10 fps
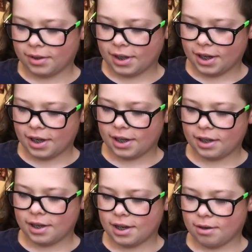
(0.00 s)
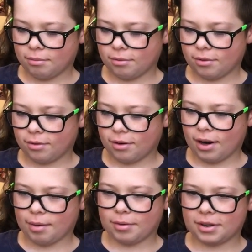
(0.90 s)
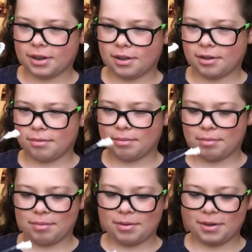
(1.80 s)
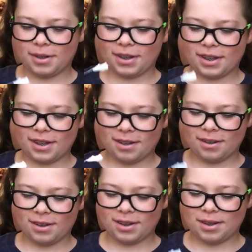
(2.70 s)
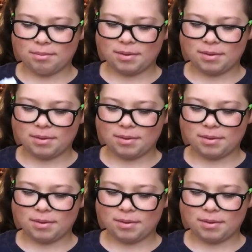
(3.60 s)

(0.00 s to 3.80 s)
Okay, now I'm grabbing something, putting it on the